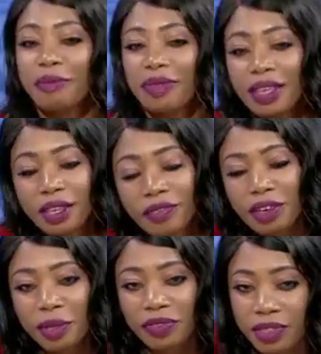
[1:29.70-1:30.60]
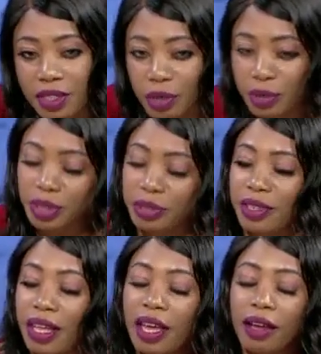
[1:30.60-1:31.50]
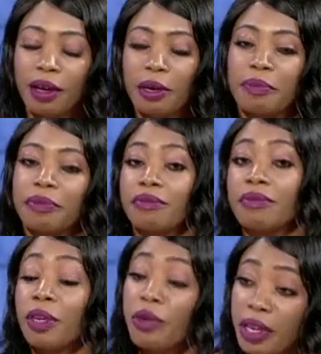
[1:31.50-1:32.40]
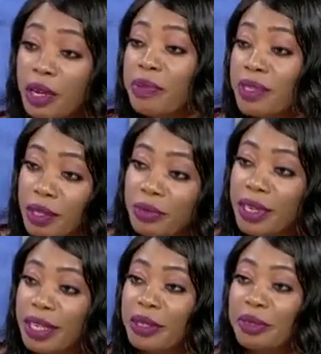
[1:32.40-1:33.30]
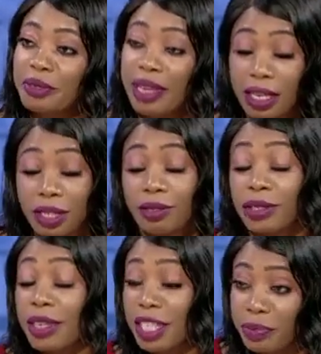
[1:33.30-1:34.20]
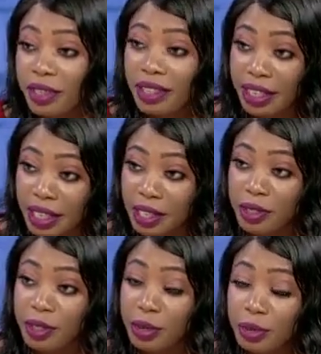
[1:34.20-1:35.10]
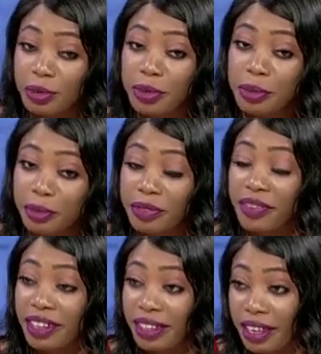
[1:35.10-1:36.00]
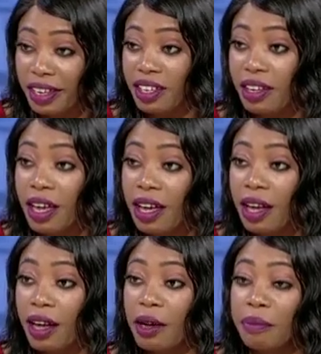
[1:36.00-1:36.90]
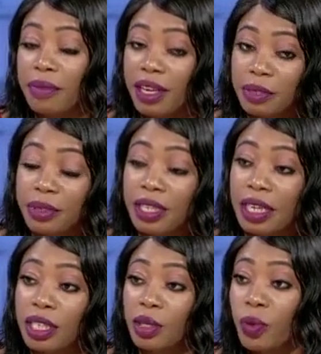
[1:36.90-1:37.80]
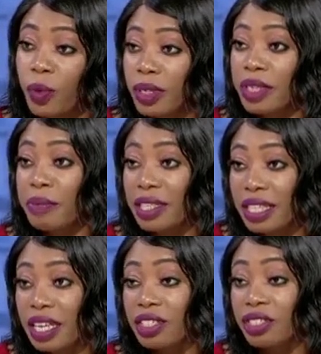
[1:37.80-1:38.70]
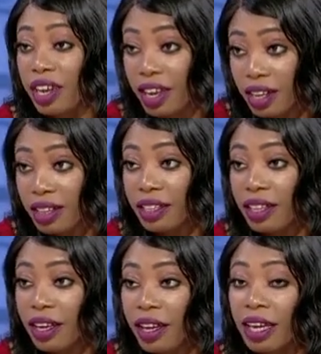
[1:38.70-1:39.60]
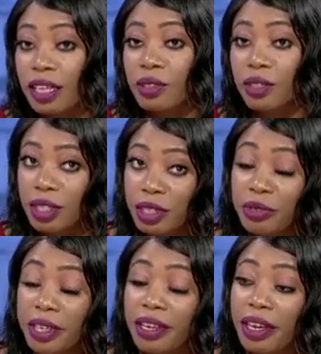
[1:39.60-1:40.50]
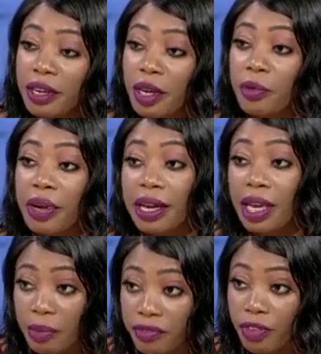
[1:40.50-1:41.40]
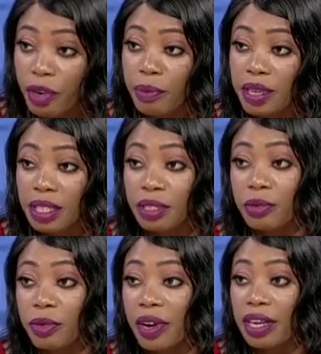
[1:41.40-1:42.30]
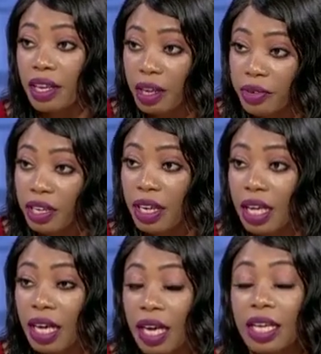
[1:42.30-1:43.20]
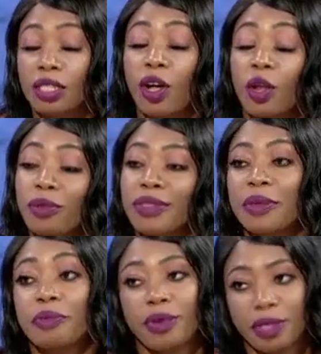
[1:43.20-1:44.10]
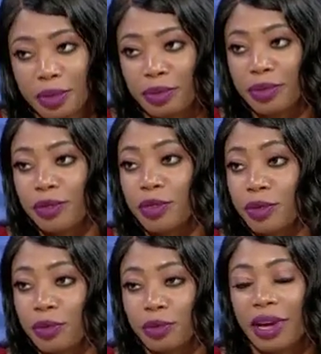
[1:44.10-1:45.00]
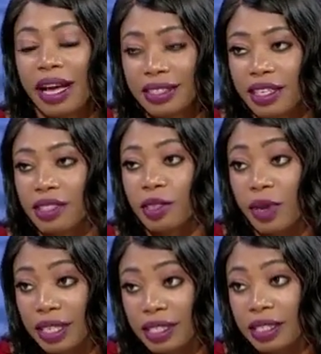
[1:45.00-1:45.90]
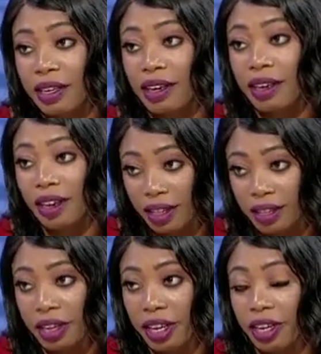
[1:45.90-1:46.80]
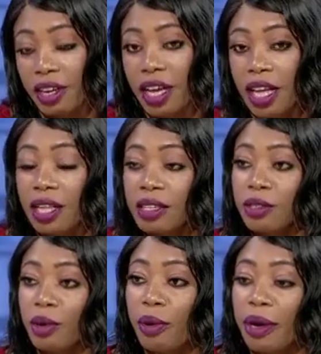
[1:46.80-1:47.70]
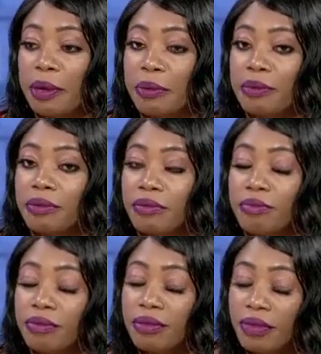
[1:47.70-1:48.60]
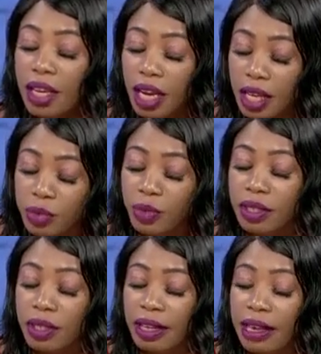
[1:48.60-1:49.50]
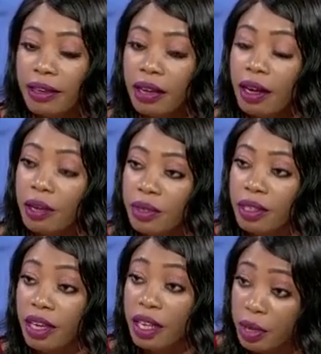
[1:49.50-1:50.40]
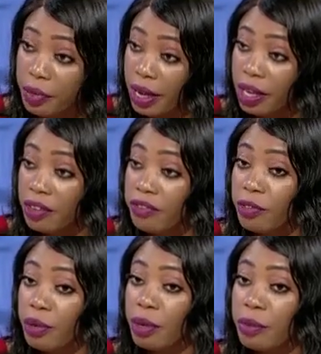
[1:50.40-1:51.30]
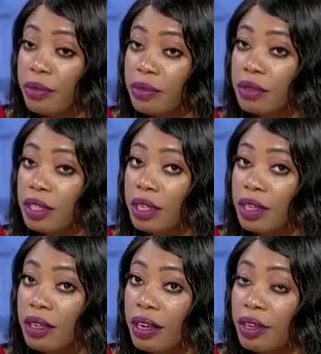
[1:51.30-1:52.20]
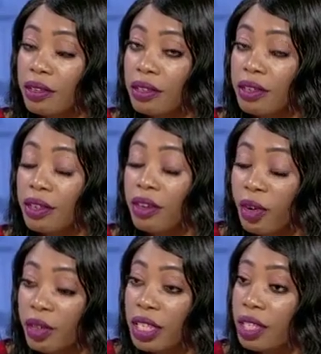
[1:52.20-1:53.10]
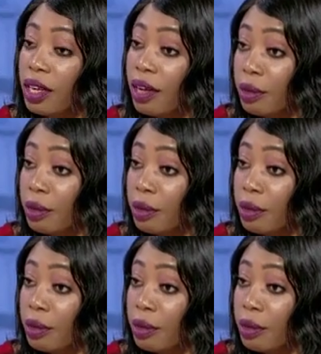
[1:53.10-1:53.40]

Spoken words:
Thank you very much for this question. Growing up in Sierra Leone, I saw the desperate need to improve healthcare, especially on the maternal and child health. And considering the area where I came from is in the rural area, it's almost impossible to access quality healthcare. So it's the area where I came from, the only